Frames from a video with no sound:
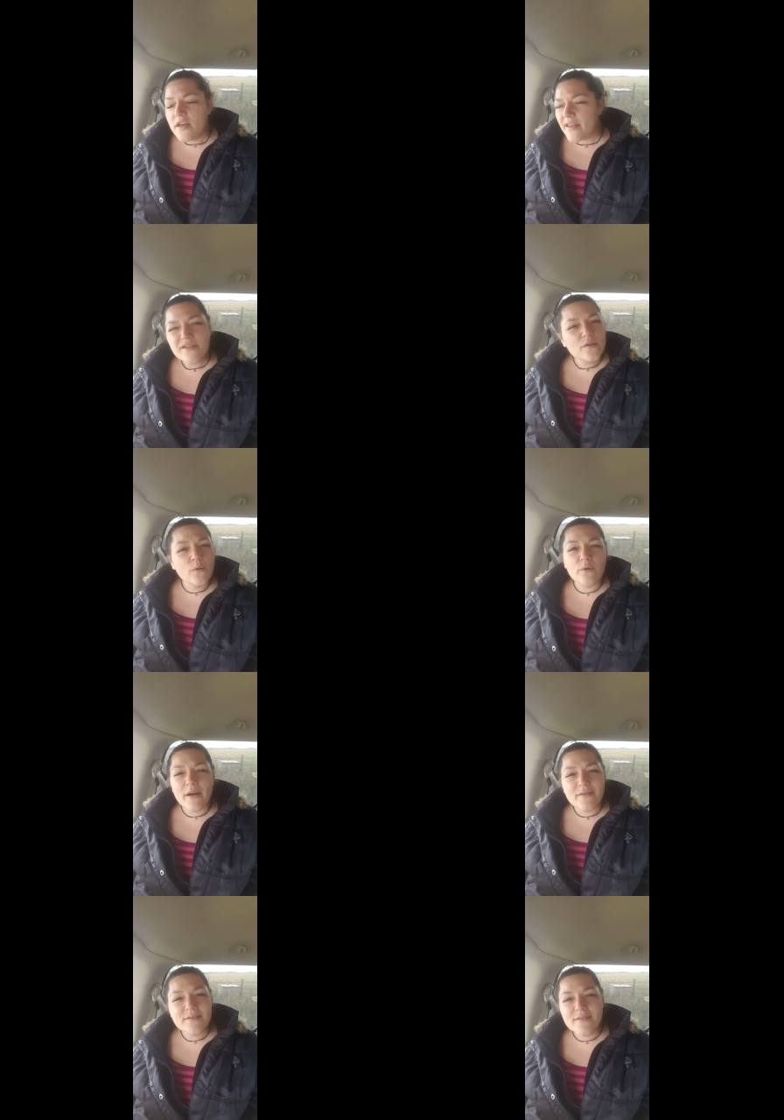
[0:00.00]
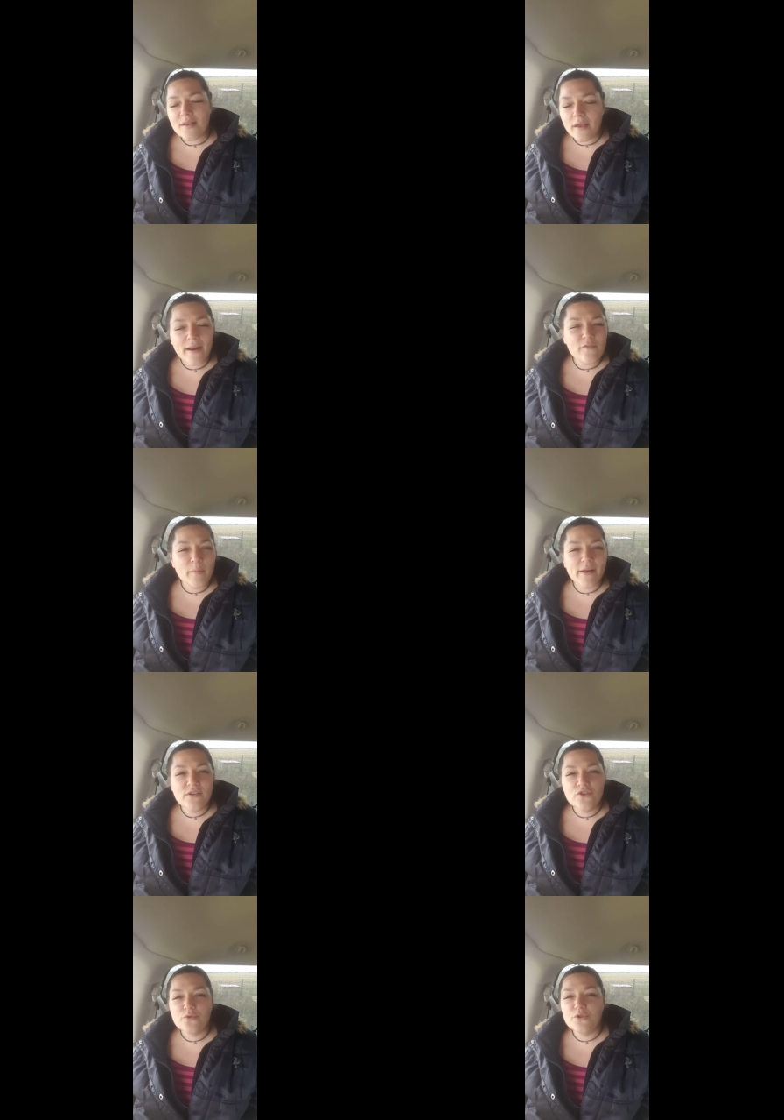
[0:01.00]
They're just going around sucking
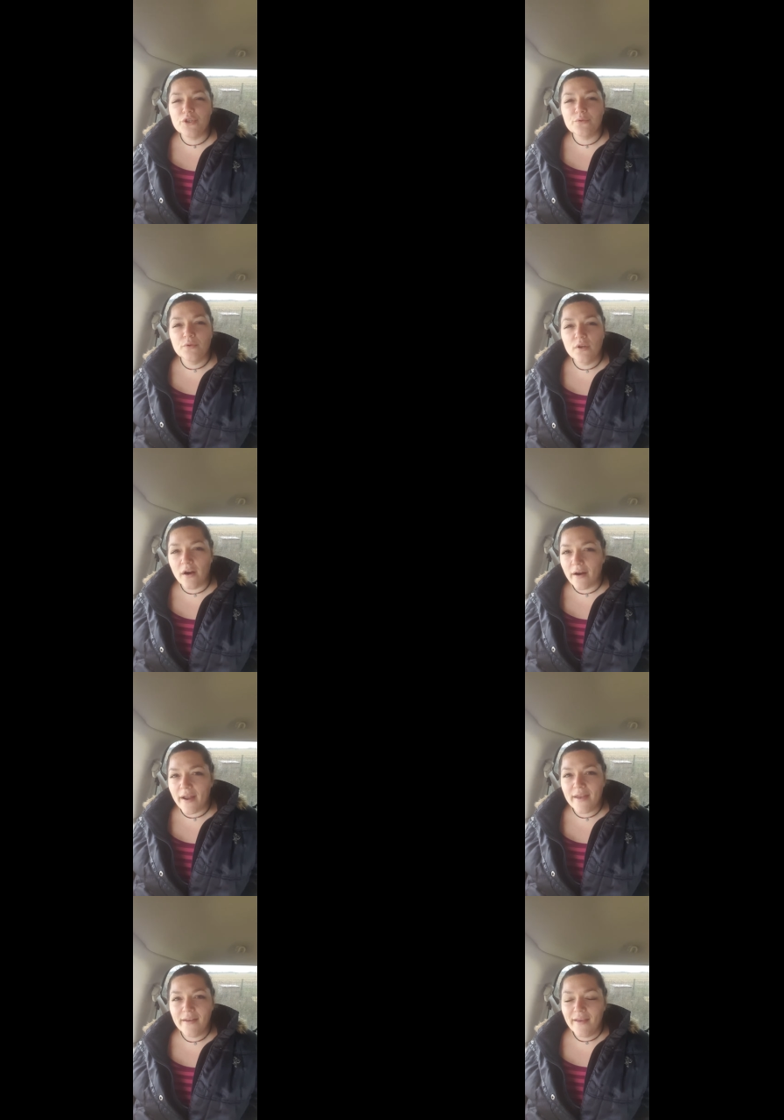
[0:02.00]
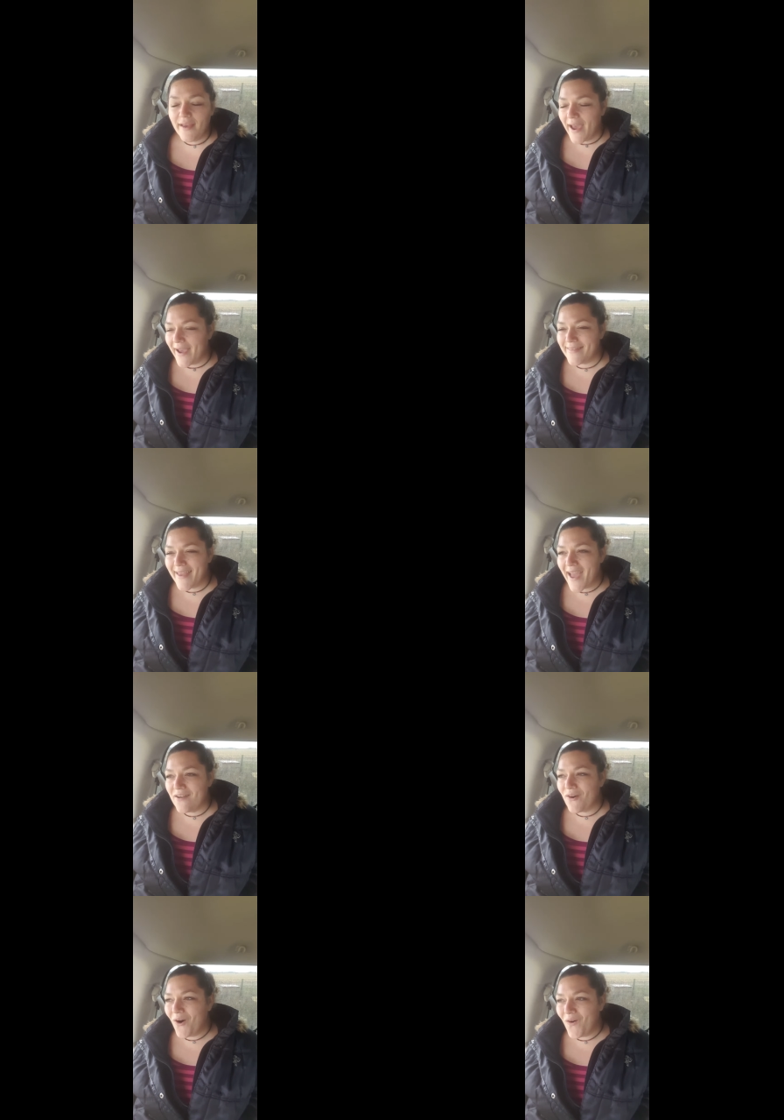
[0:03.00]
everybody's juju, all right? And they'll
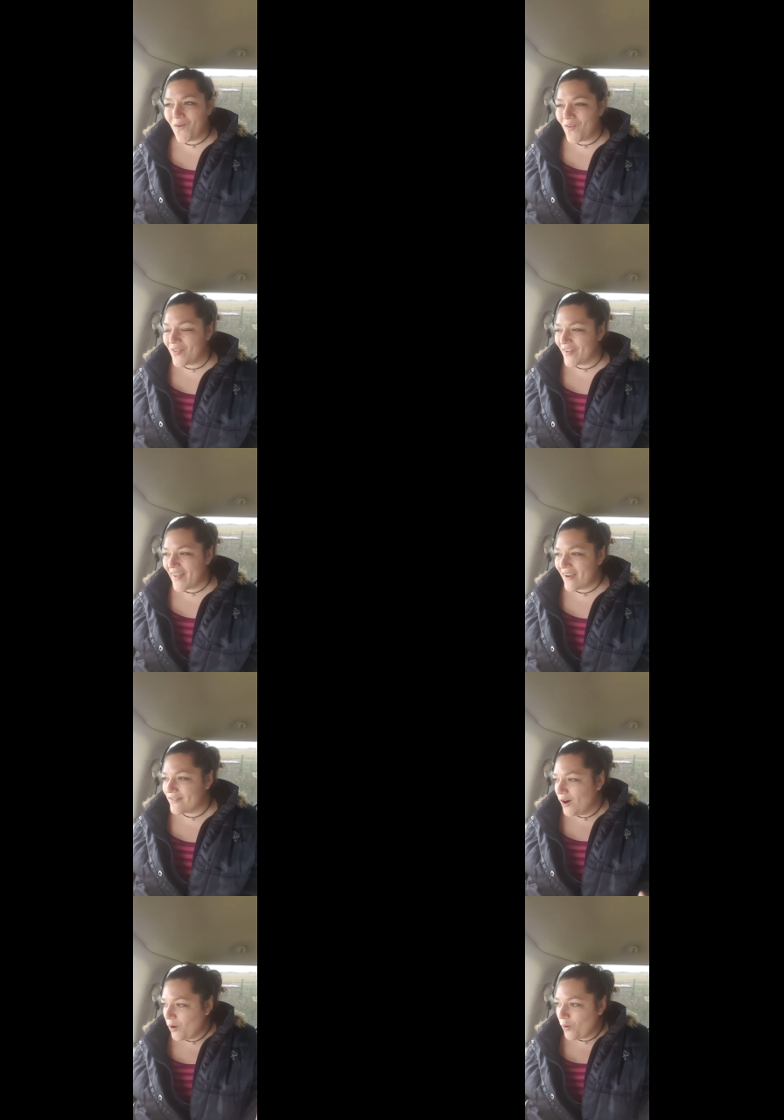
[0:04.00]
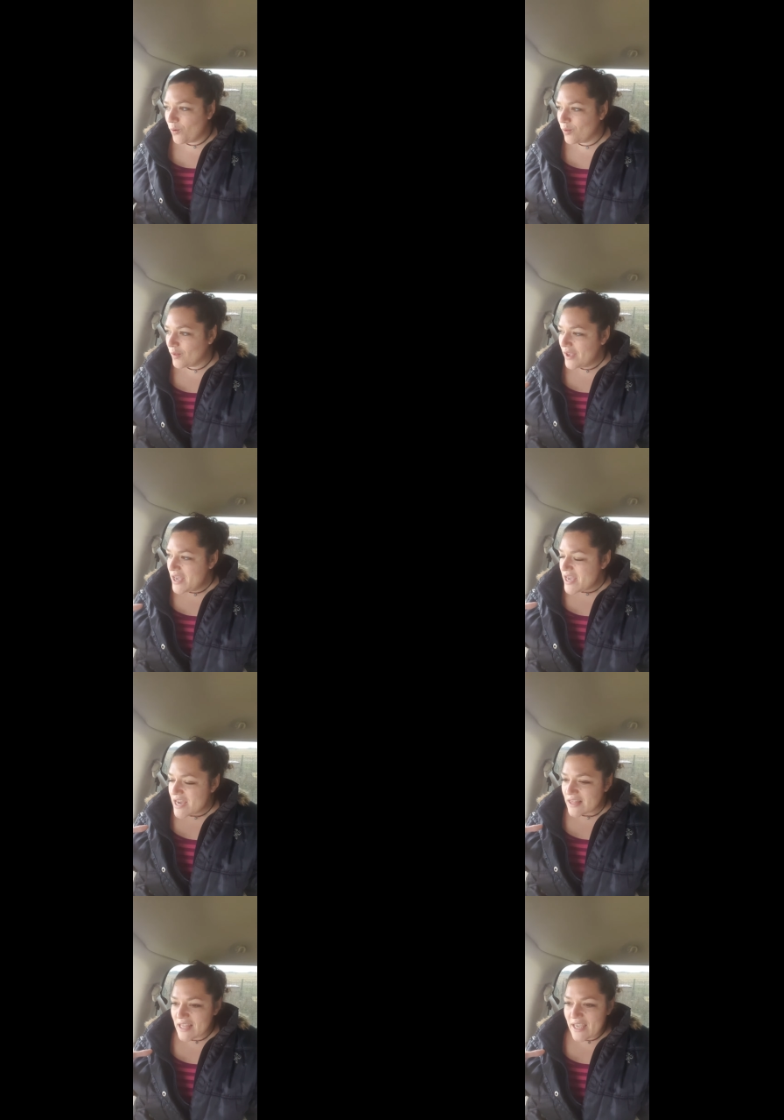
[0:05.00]
have a whole
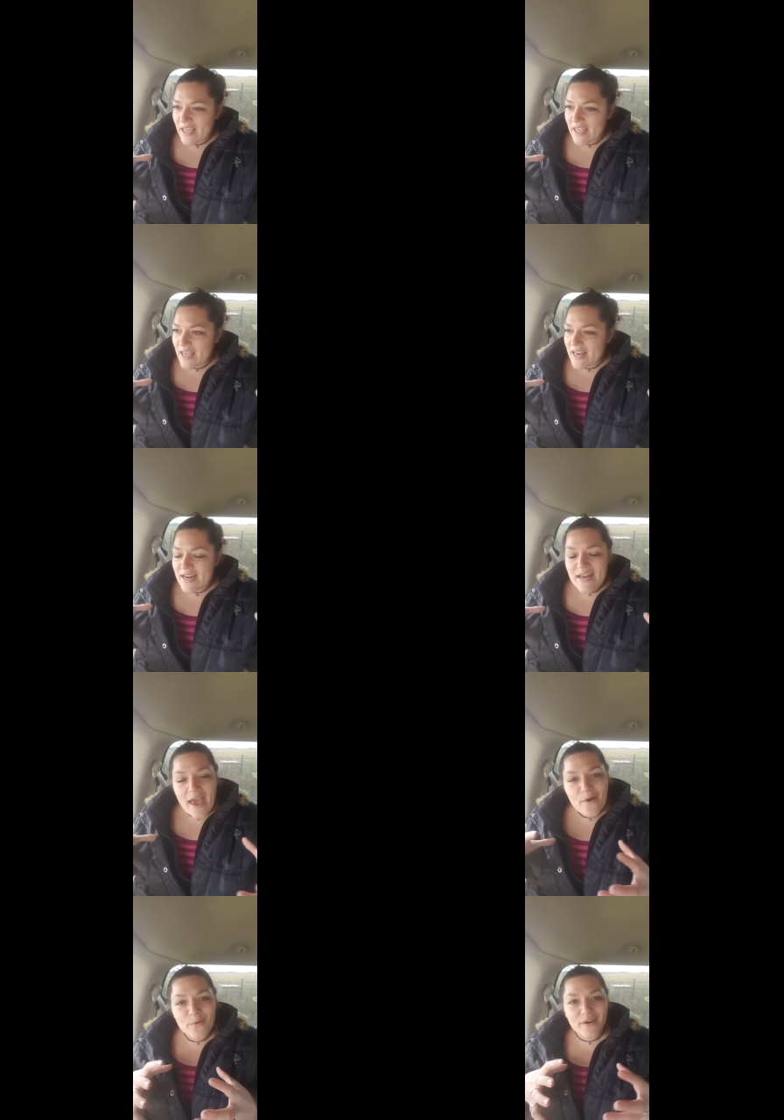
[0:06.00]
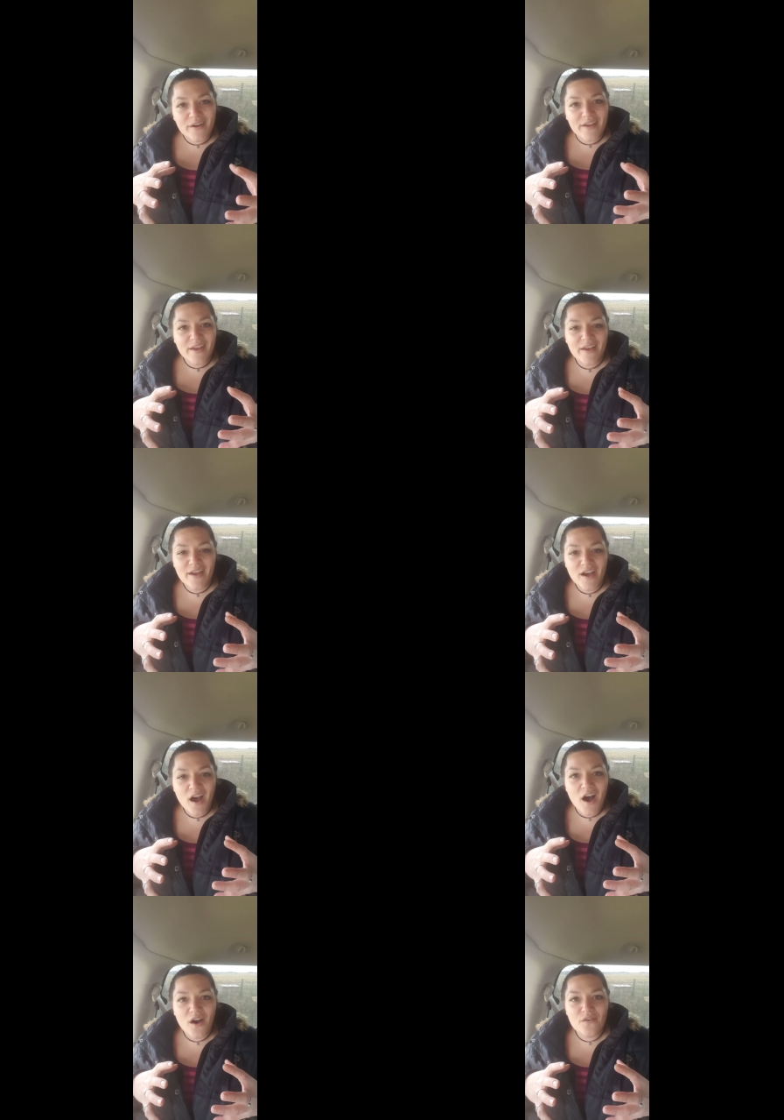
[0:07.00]
like network
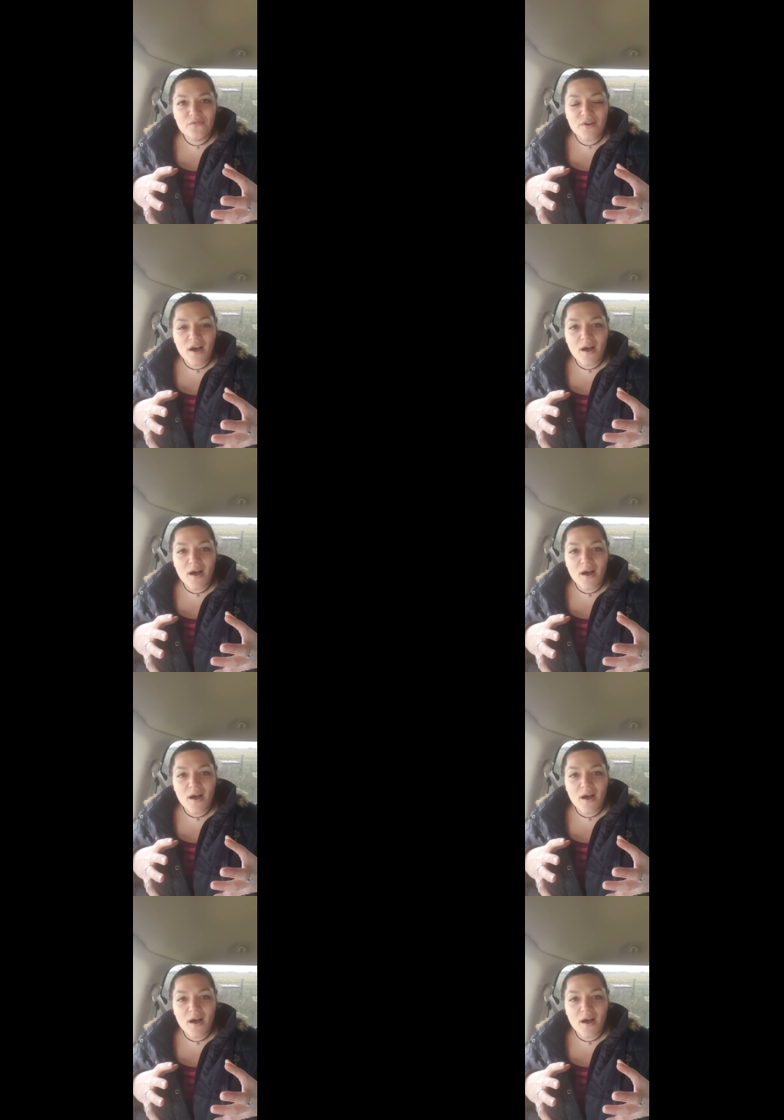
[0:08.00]
of